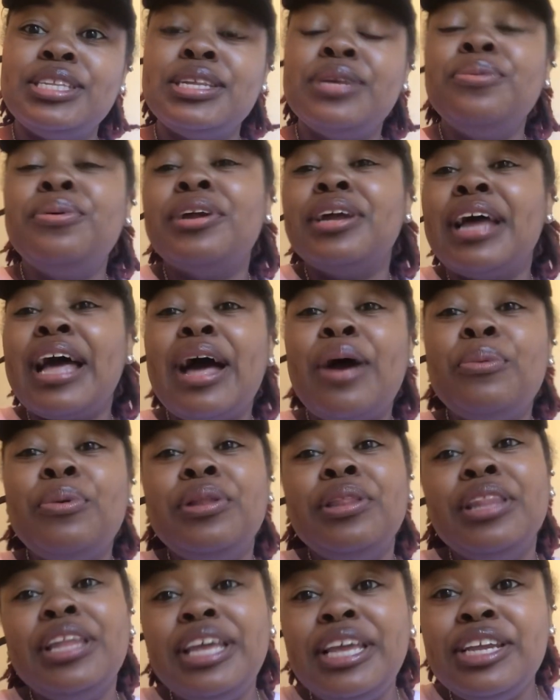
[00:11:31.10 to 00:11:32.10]
God will
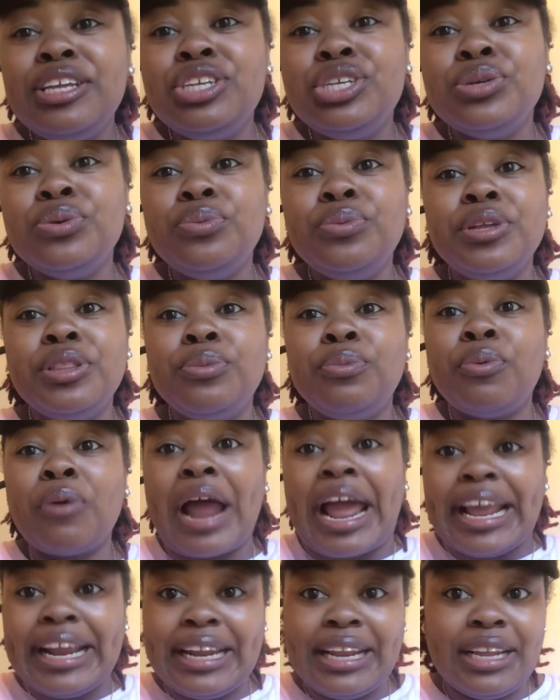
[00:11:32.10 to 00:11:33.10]
lead you with
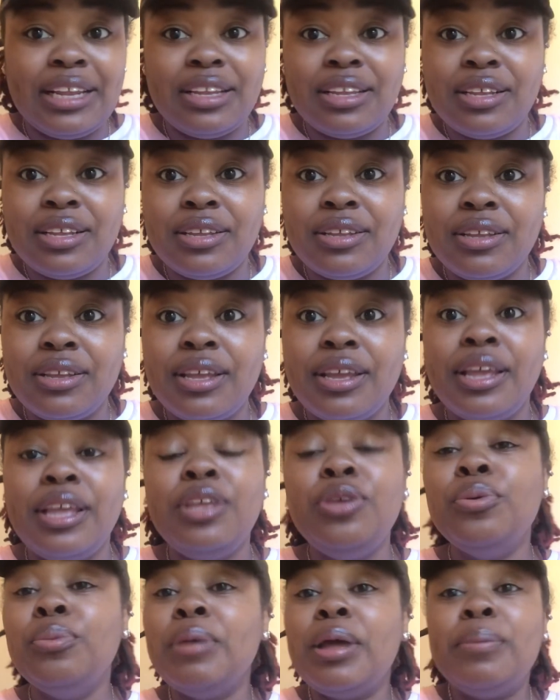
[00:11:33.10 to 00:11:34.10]
writing.
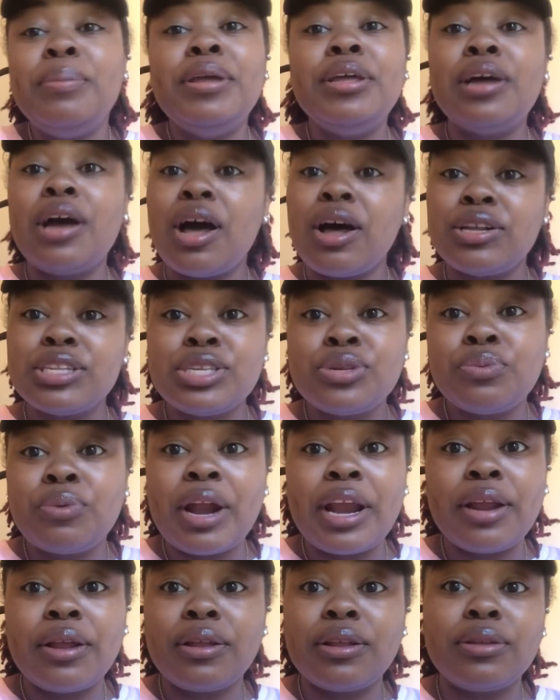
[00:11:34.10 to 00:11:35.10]
You may be called to
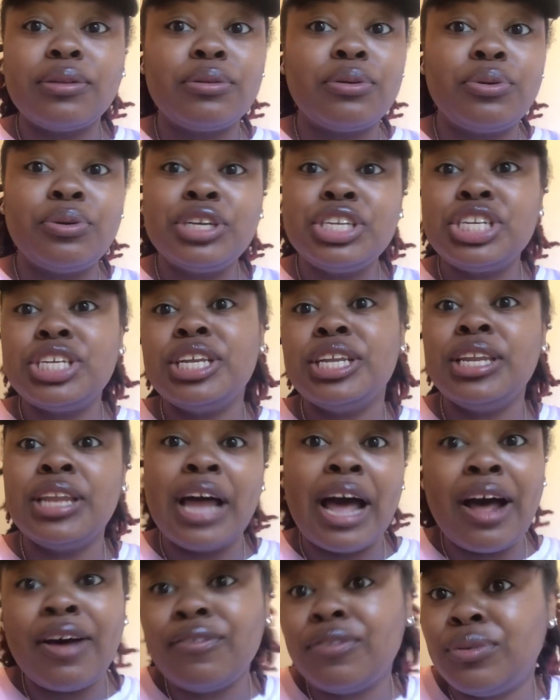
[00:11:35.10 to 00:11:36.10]
write Christian
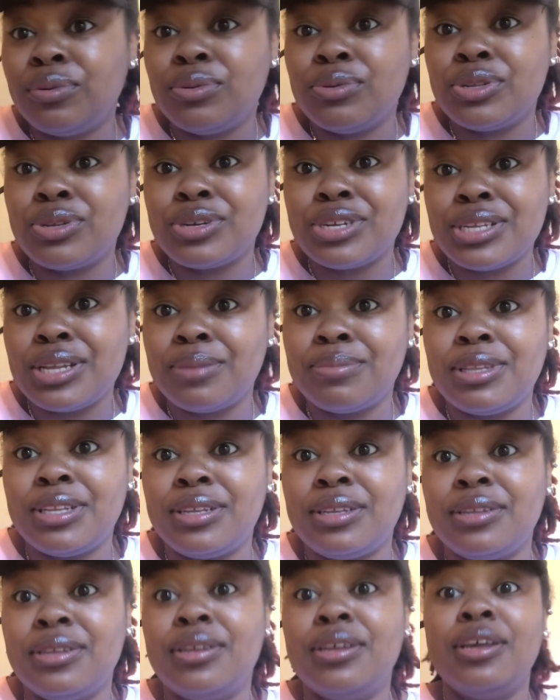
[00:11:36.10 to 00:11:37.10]
novels or
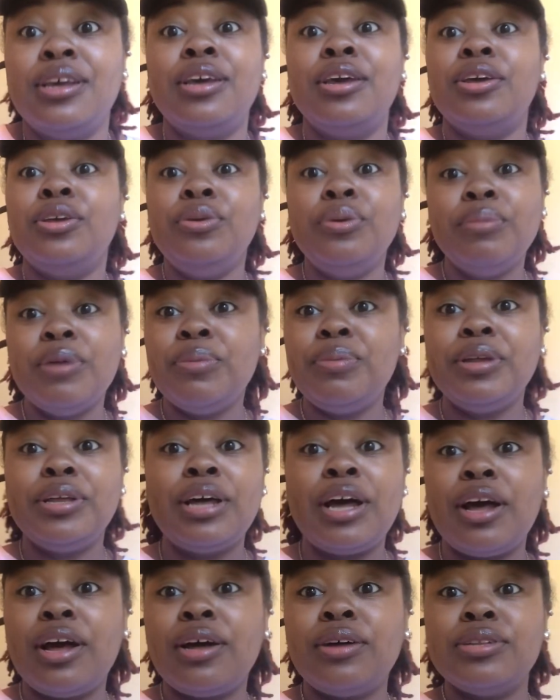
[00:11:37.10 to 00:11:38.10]
something. You may be
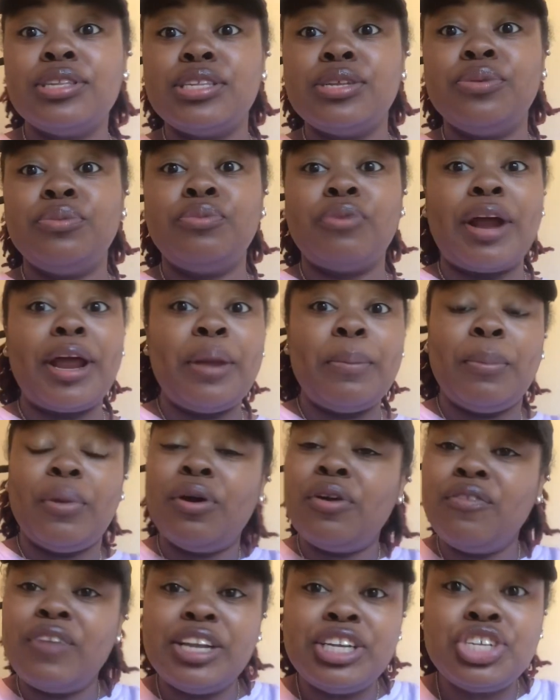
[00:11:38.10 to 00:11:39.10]
called to write
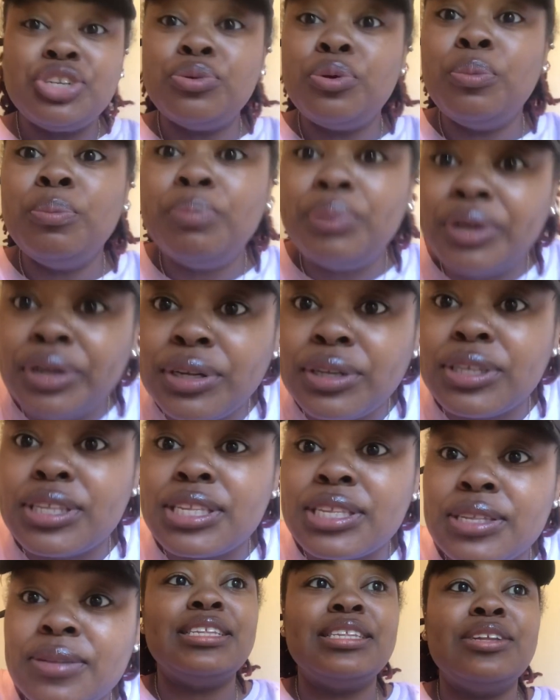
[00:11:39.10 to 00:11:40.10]
motivational
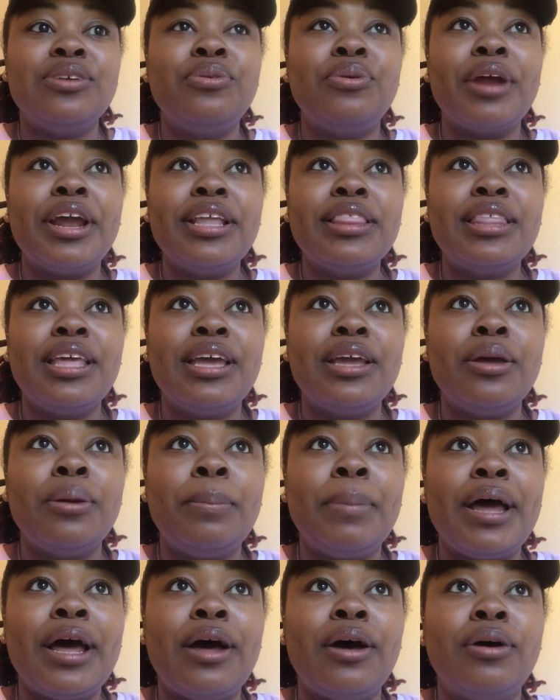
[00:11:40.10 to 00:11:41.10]
books. It's the great thing
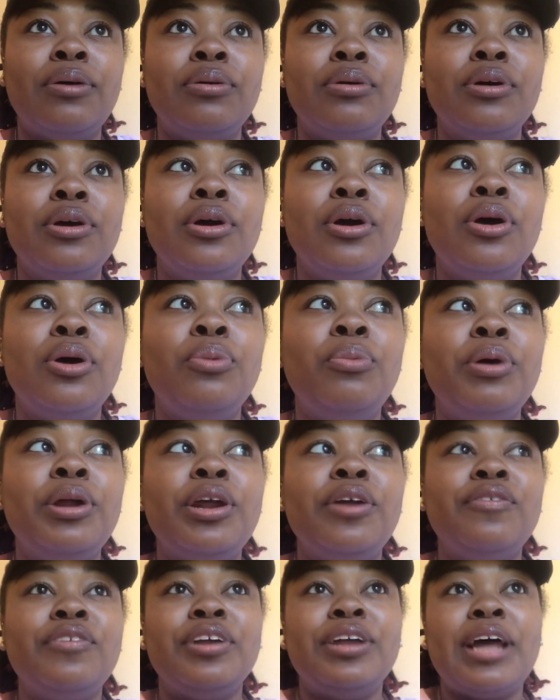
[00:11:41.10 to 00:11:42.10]
about
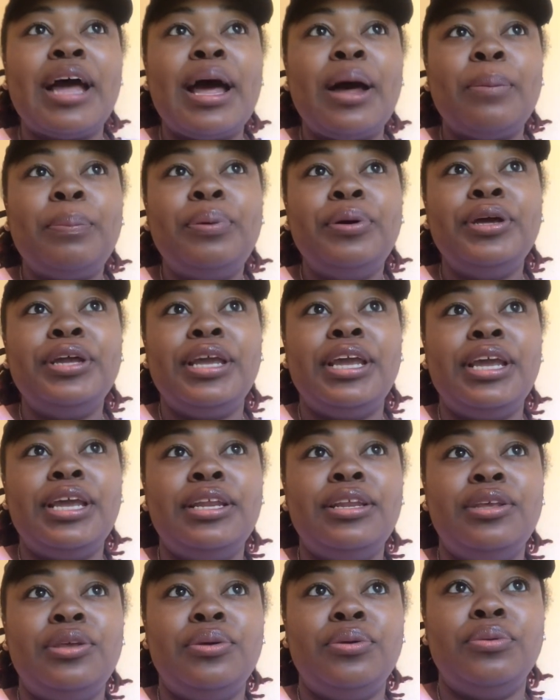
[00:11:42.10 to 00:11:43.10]
whatever God put
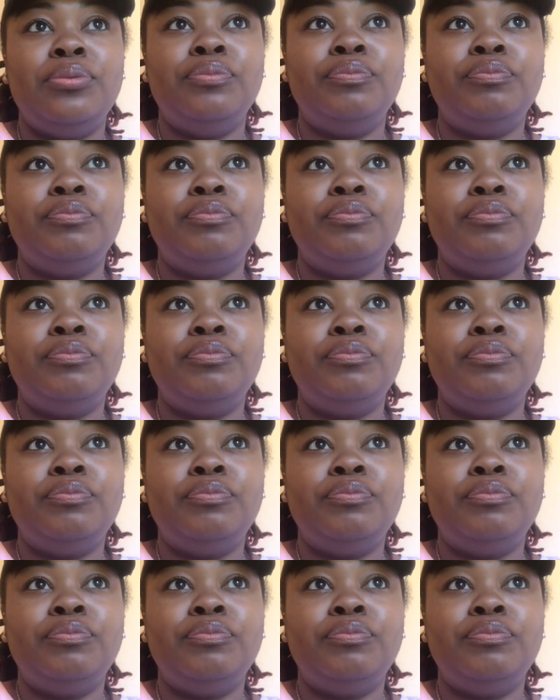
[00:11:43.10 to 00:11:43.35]
in you.